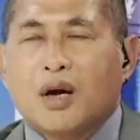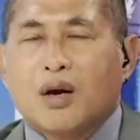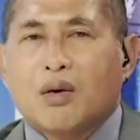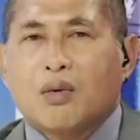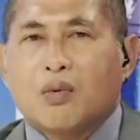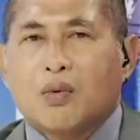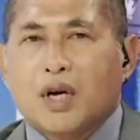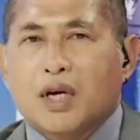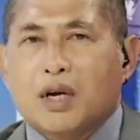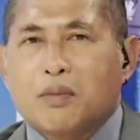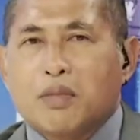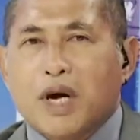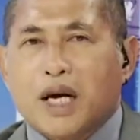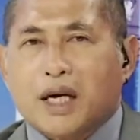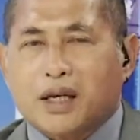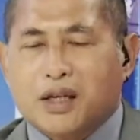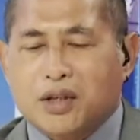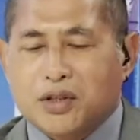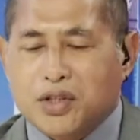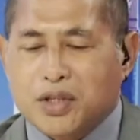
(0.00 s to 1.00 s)
Welcome back.
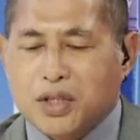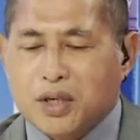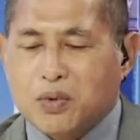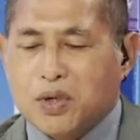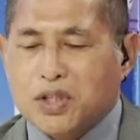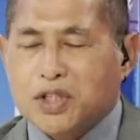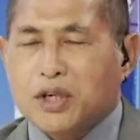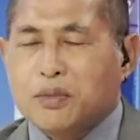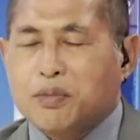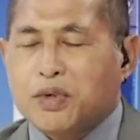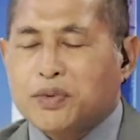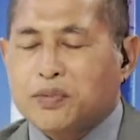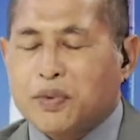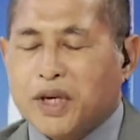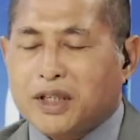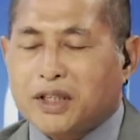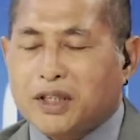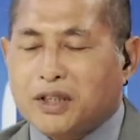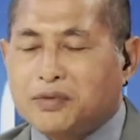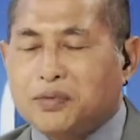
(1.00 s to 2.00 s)
You're still watching
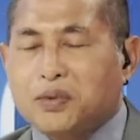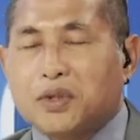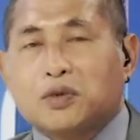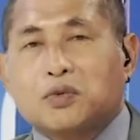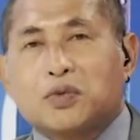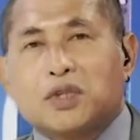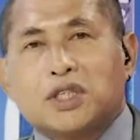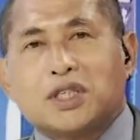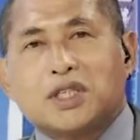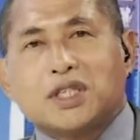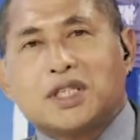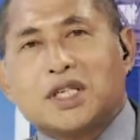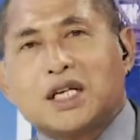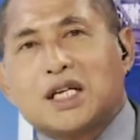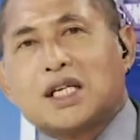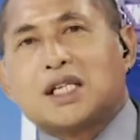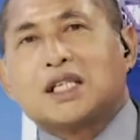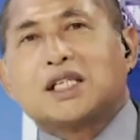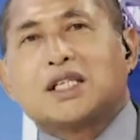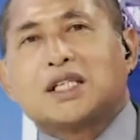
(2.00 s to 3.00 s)
Perspective, and we're
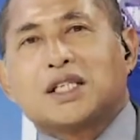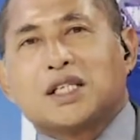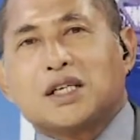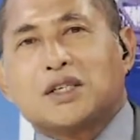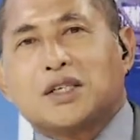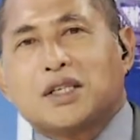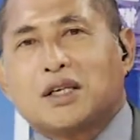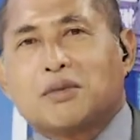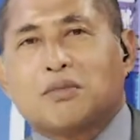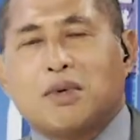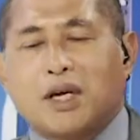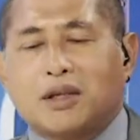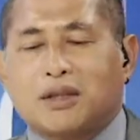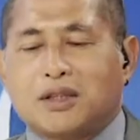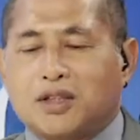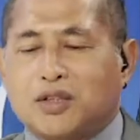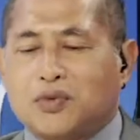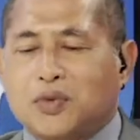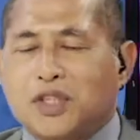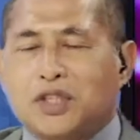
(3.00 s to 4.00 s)
still discussing about
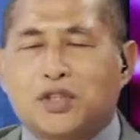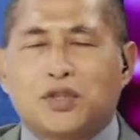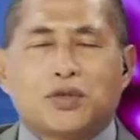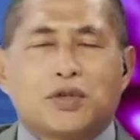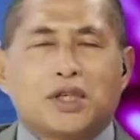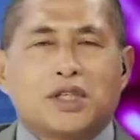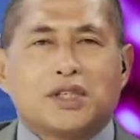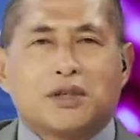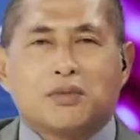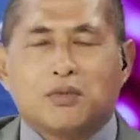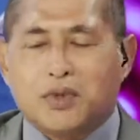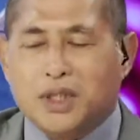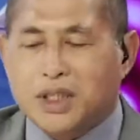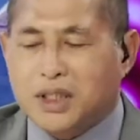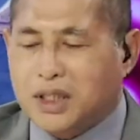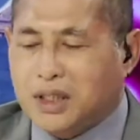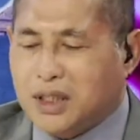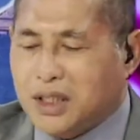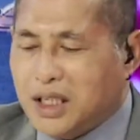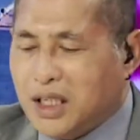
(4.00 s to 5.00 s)
Swiss tourism with
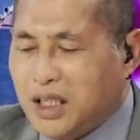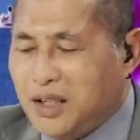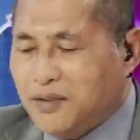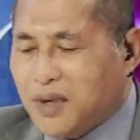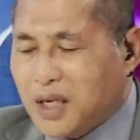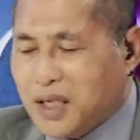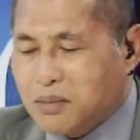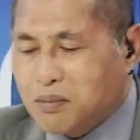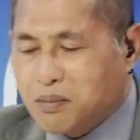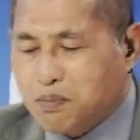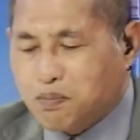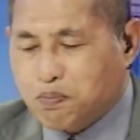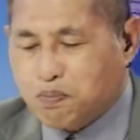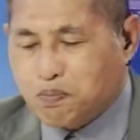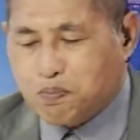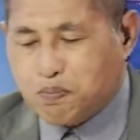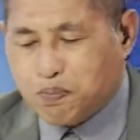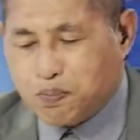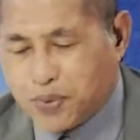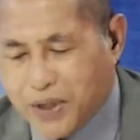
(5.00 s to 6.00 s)
Ivan
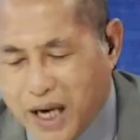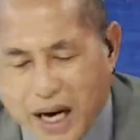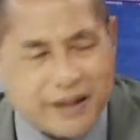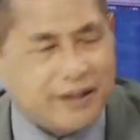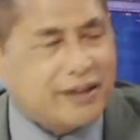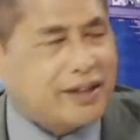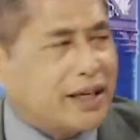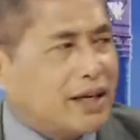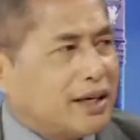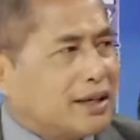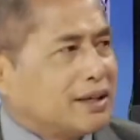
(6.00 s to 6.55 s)
Breiter,